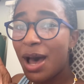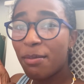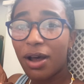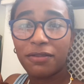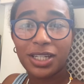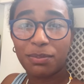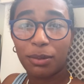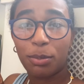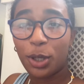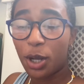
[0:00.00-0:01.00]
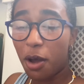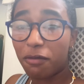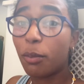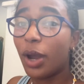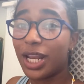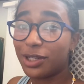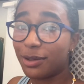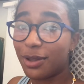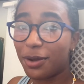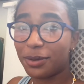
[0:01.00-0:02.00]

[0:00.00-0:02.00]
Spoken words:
but I've just been putting off way too long.